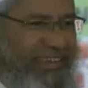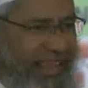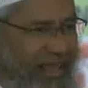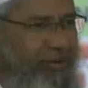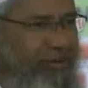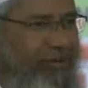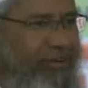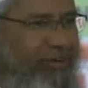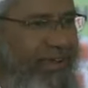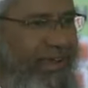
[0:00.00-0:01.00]
now
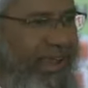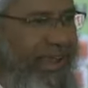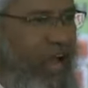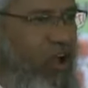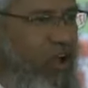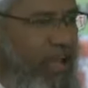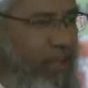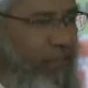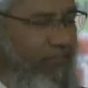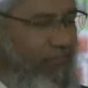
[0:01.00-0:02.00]
and how
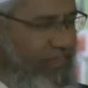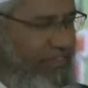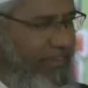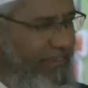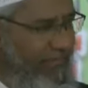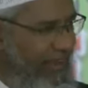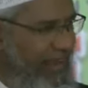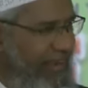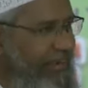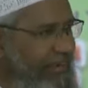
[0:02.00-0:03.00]
am I facing the
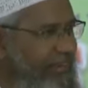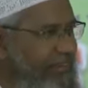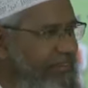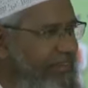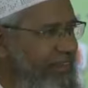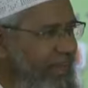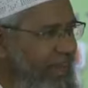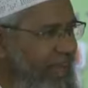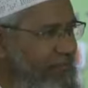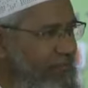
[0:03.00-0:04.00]
difficulties,
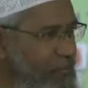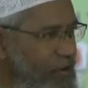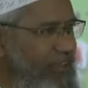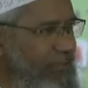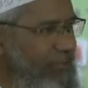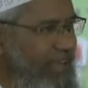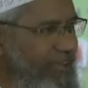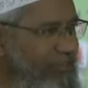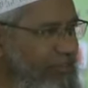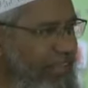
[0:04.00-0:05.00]
and we want the reply
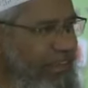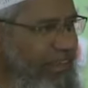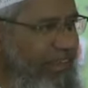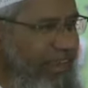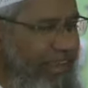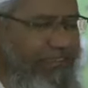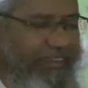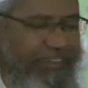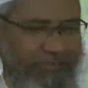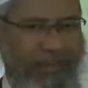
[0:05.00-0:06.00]
so that it can give
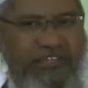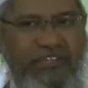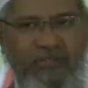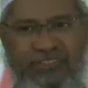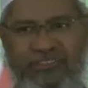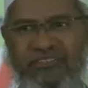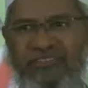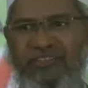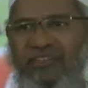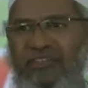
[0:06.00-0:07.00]
inspiration to us.
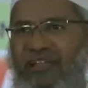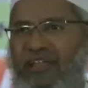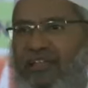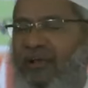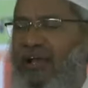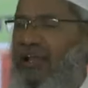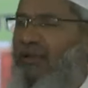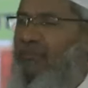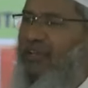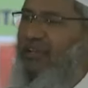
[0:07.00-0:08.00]

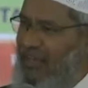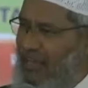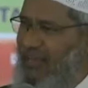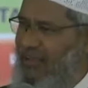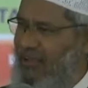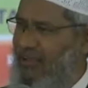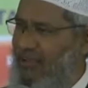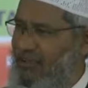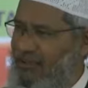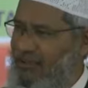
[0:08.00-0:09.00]
Alhamdulillah,
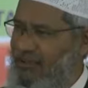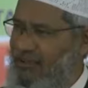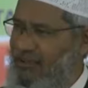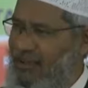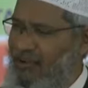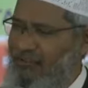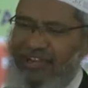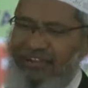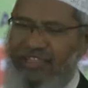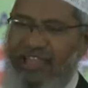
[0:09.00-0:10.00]
I would
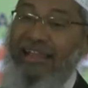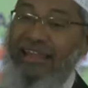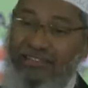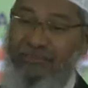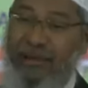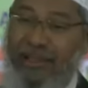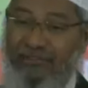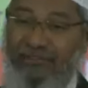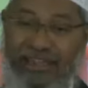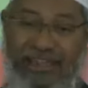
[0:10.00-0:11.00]
like to thank Allah subhanahu
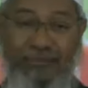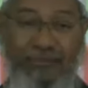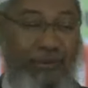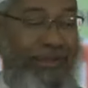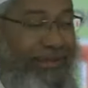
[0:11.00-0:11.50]
wa ta'ala, number one,